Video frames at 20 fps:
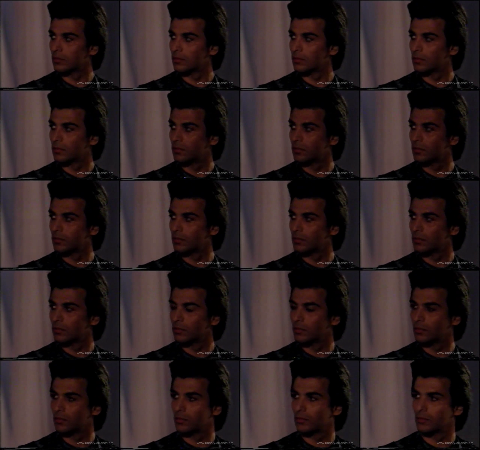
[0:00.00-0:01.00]

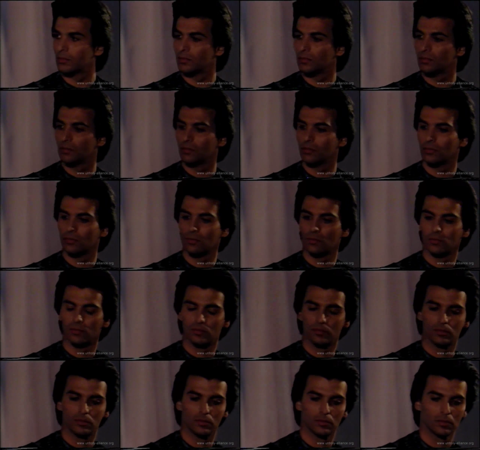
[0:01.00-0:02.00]

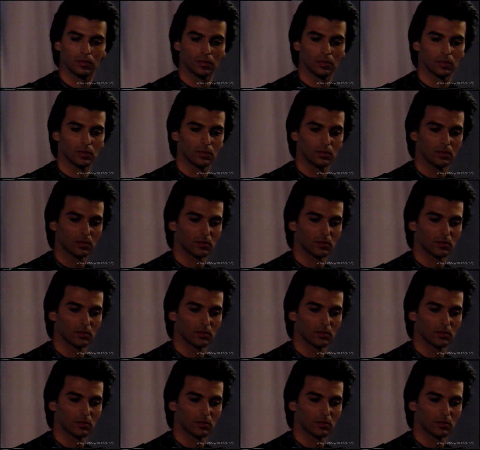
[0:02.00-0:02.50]
No one is speaking in this clip.